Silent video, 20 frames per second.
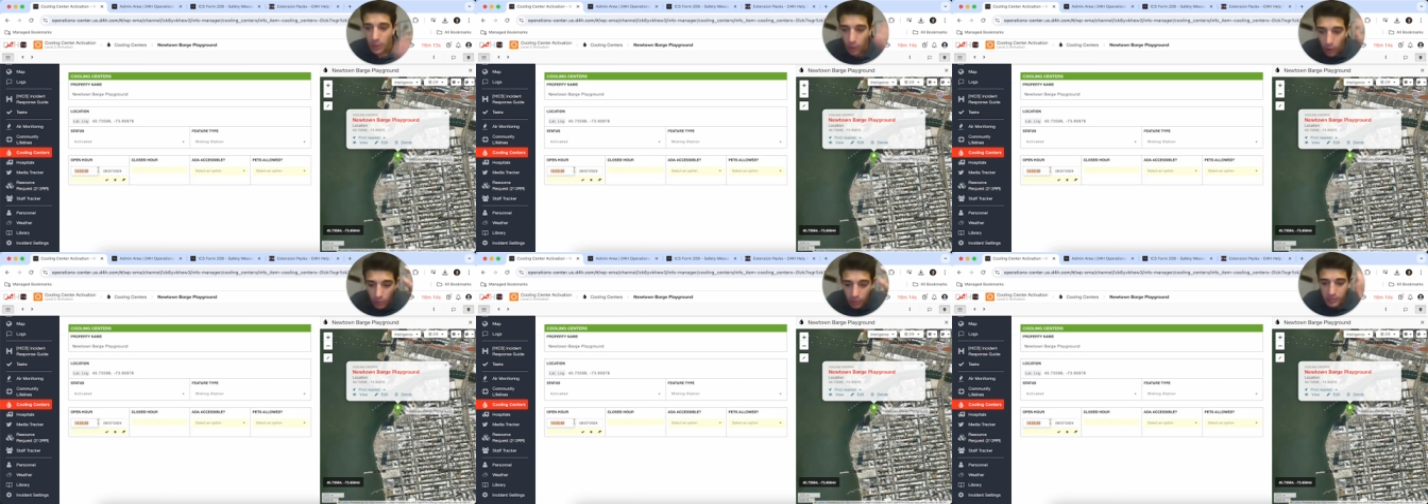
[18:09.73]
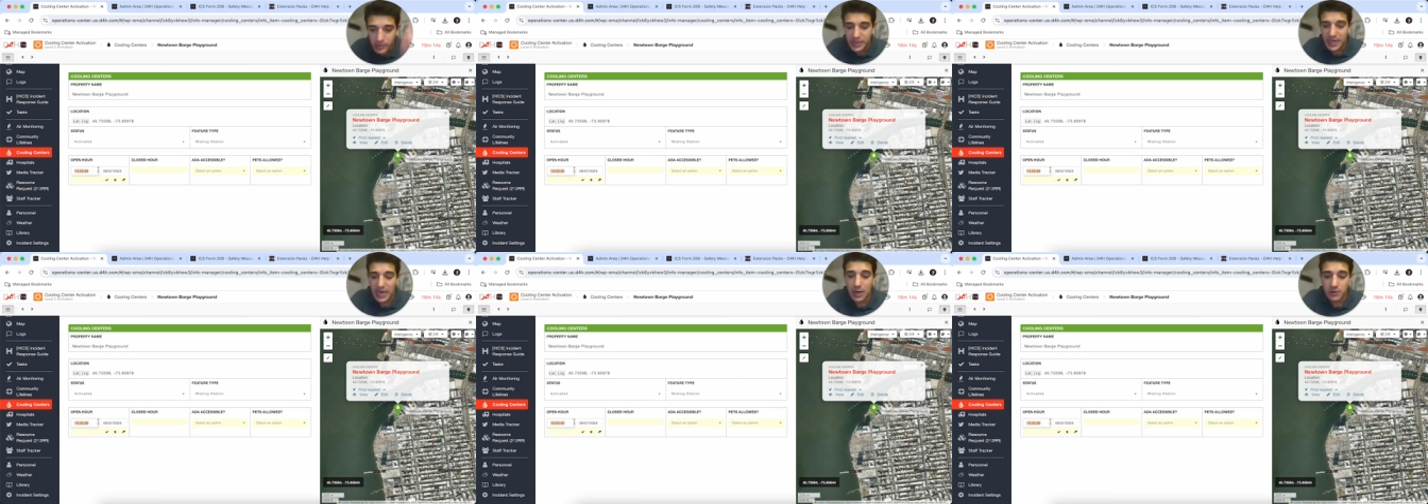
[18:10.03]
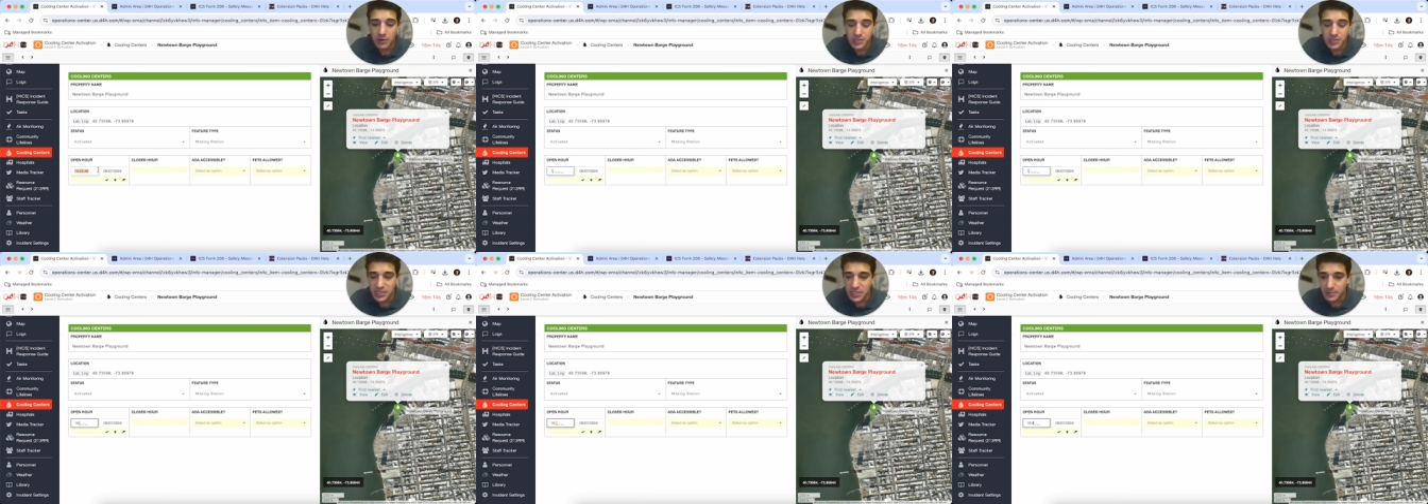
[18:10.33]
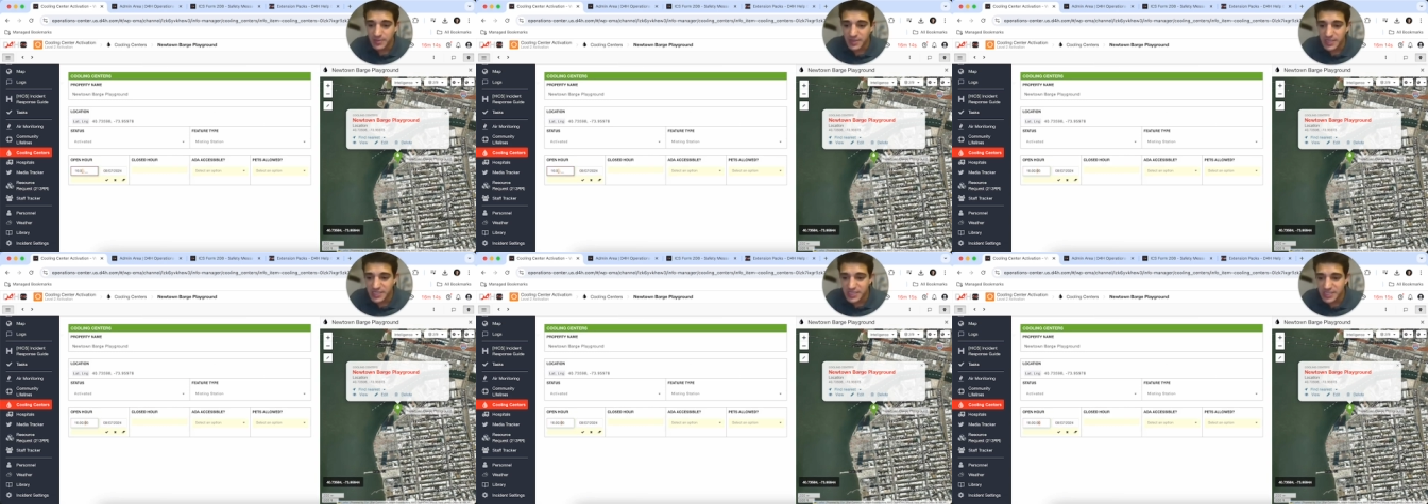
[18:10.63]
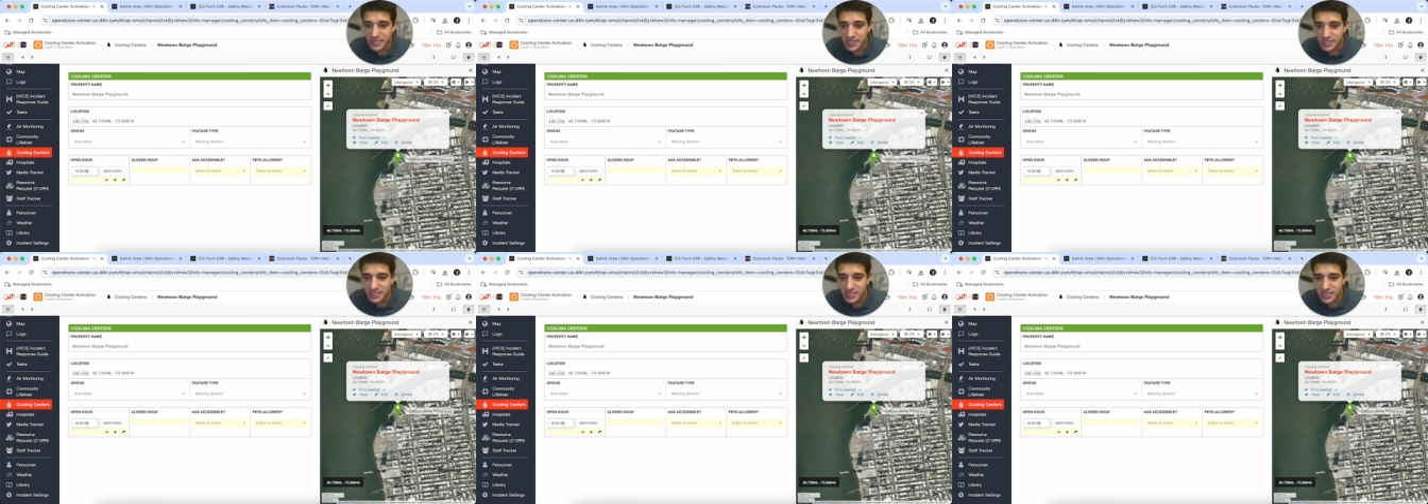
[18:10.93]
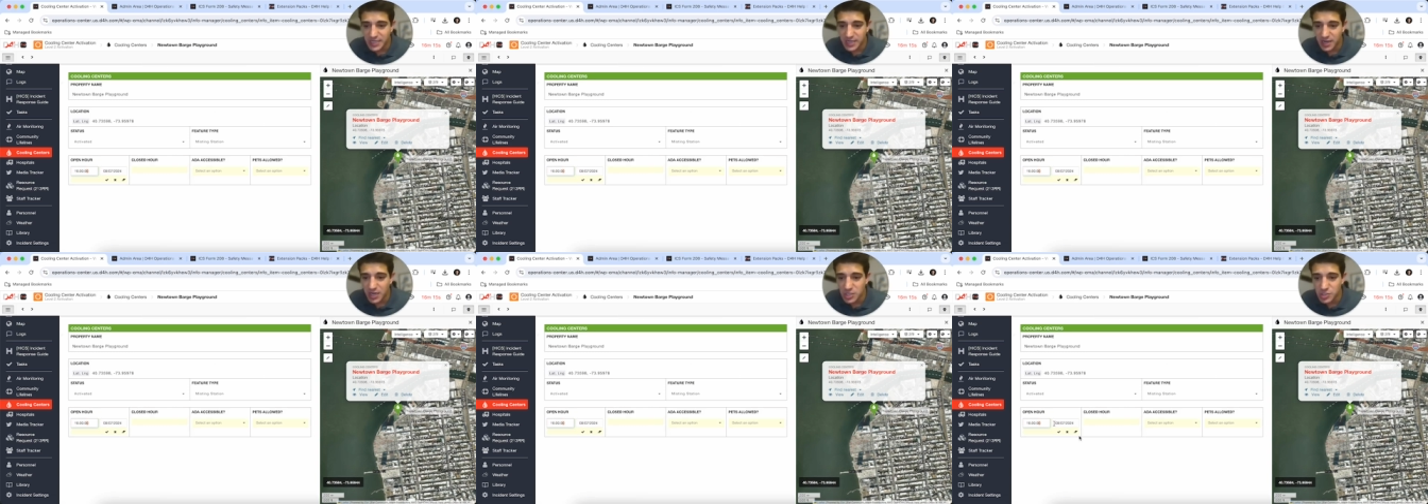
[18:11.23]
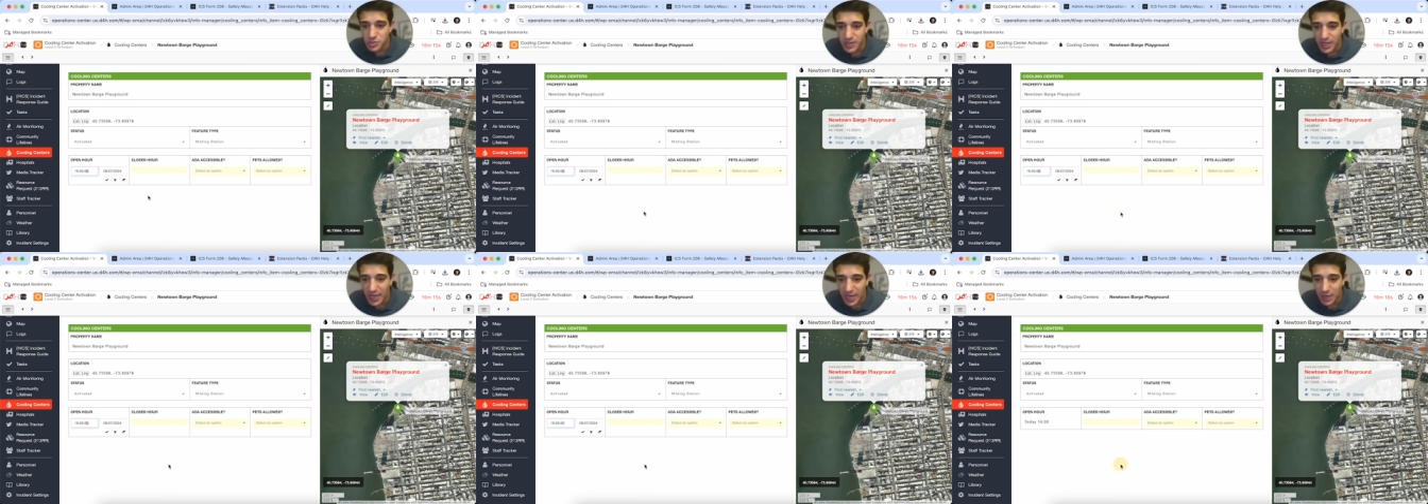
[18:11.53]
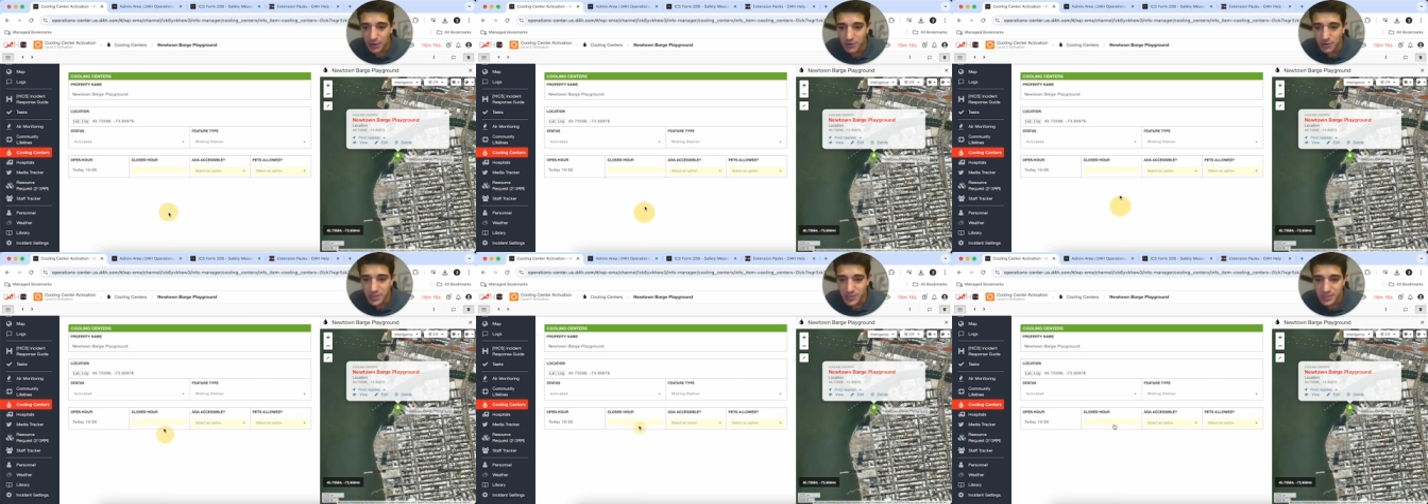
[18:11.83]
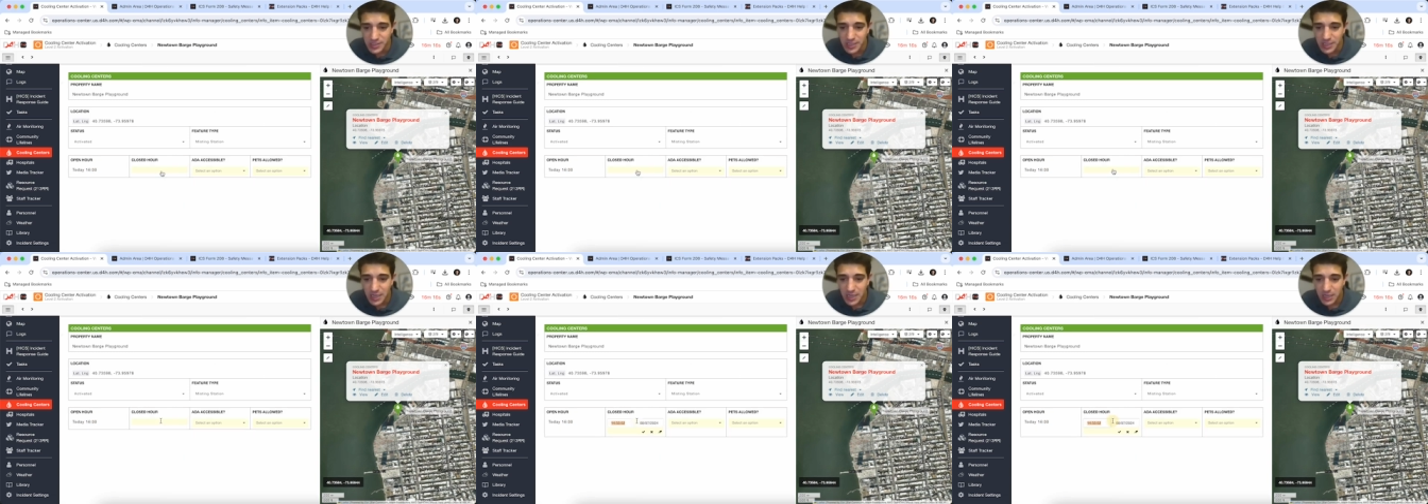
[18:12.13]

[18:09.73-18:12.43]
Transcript: open hour is going to be 1,600 hours.